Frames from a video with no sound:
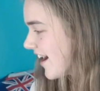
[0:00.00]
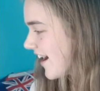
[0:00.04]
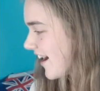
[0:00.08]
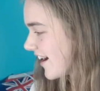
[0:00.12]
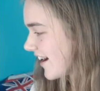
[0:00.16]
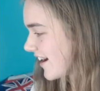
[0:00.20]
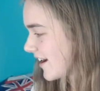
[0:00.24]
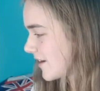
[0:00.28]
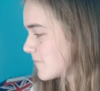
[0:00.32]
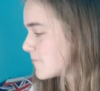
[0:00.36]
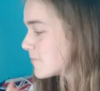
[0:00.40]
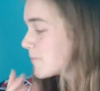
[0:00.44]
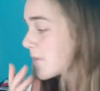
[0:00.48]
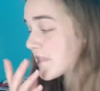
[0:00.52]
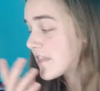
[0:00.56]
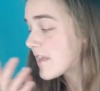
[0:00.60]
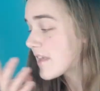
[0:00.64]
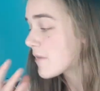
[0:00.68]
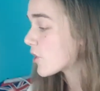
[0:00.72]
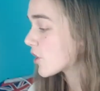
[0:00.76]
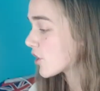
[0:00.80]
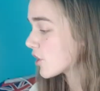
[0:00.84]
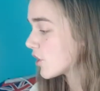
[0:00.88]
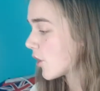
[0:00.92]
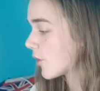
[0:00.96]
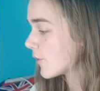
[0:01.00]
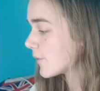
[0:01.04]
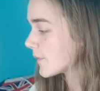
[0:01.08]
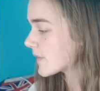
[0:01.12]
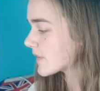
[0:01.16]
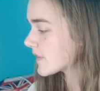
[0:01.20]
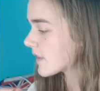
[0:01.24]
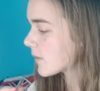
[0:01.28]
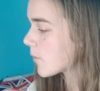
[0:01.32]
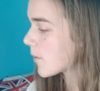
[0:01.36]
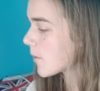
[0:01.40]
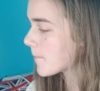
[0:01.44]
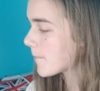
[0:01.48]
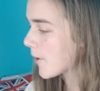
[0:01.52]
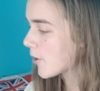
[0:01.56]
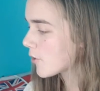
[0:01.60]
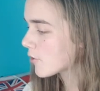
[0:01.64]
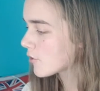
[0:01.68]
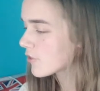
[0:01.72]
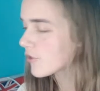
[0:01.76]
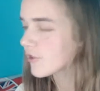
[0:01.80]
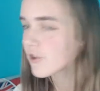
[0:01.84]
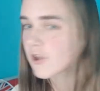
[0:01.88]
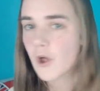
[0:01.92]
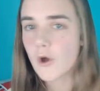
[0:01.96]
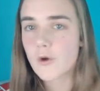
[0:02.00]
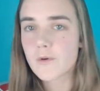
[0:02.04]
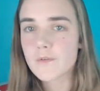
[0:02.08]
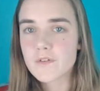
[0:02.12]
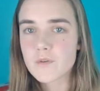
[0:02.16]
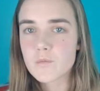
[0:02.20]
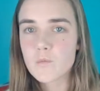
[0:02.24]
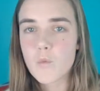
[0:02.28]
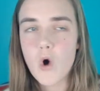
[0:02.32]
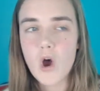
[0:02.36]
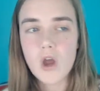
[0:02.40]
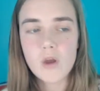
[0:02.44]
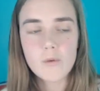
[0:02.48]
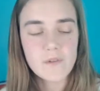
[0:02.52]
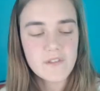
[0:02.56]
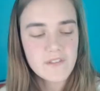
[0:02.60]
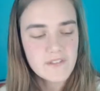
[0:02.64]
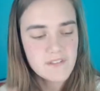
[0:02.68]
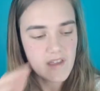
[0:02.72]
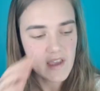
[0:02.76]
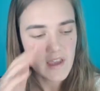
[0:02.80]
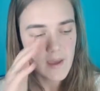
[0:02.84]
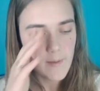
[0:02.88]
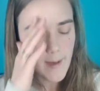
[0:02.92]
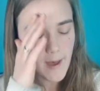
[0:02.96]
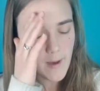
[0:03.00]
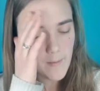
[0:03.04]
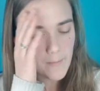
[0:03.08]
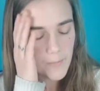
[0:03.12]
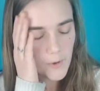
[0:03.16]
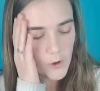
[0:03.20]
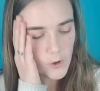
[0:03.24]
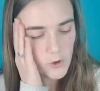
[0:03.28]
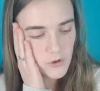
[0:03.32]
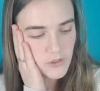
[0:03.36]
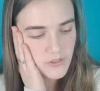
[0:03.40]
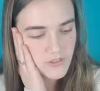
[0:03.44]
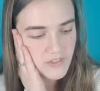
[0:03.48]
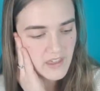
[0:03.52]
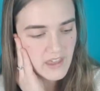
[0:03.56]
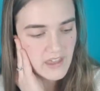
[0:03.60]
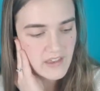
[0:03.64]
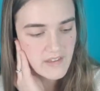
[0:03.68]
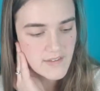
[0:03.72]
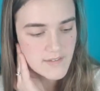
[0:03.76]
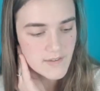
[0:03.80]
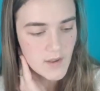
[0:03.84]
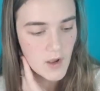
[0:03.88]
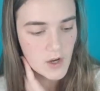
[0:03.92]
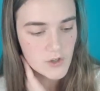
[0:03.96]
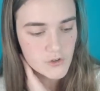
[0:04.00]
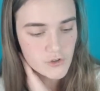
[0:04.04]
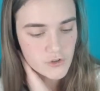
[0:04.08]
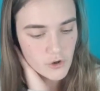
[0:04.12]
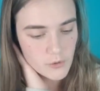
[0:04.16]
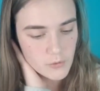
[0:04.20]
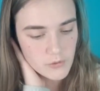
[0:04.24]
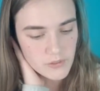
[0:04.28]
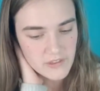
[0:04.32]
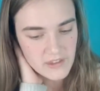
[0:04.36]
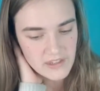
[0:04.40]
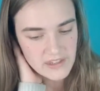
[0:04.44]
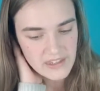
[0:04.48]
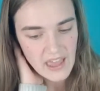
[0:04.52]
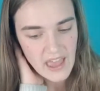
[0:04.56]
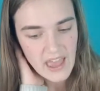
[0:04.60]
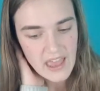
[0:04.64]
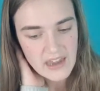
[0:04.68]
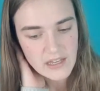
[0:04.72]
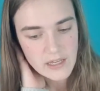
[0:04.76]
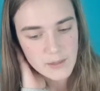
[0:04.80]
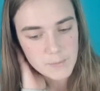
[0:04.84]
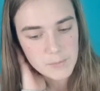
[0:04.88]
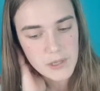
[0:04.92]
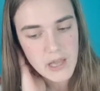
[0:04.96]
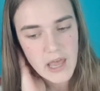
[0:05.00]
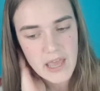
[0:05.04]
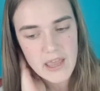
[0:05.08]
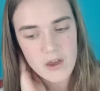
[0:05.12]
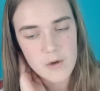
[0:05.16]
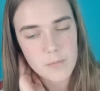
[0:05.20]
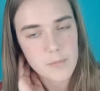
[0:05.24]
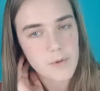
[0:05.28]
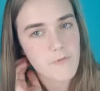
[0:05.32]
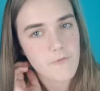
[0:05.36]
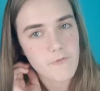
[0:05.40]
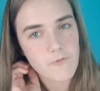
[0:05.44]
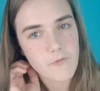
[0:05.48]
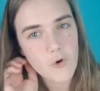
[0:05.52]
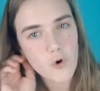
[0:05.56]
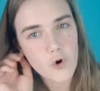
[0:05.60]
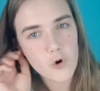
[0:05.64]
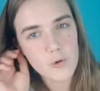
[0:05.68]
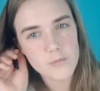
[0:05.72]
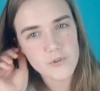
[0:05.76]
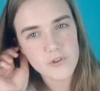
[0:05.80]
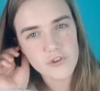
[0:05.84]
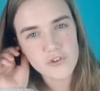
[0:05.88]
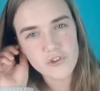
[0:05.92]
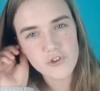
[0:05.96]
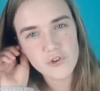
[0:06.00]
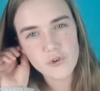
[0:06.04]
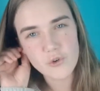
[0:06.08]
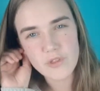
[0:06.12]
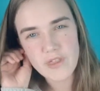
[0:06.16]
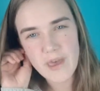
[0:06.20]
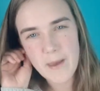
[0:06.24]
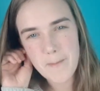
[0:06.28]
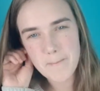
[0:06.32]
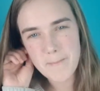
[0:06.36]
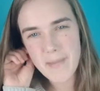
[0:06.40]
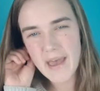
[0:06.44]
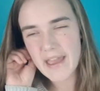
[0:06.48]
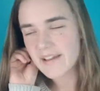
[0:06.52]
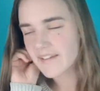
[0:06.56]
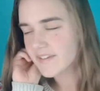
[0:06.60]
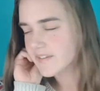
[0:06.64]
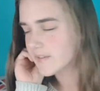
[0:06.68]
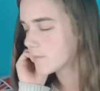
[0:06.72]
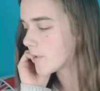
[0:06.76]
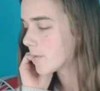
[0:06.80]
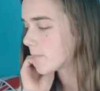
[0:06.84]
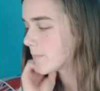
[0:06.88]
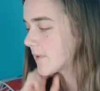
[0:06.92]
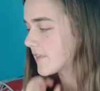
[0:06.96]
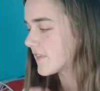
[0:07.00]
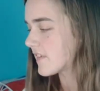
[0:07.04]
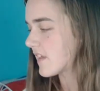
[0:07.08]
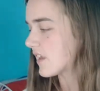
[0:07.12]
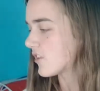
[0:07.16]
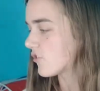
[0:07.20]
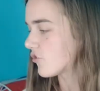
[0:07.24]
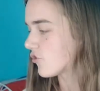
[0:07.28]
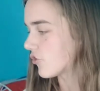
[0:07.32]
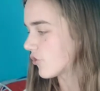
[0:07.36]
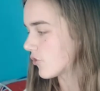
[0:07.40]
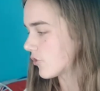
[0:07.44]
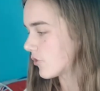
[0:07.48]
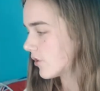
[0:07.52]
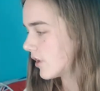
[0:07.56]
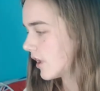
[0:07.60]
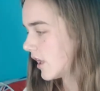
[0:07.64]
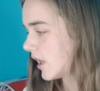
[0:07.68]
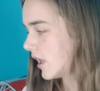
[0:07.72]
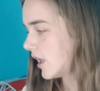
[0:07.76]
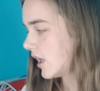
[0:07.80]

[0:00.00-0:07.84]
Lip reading: But they were close. They were both close. And what I would say about both is I don't think any player performed to their maximum potential.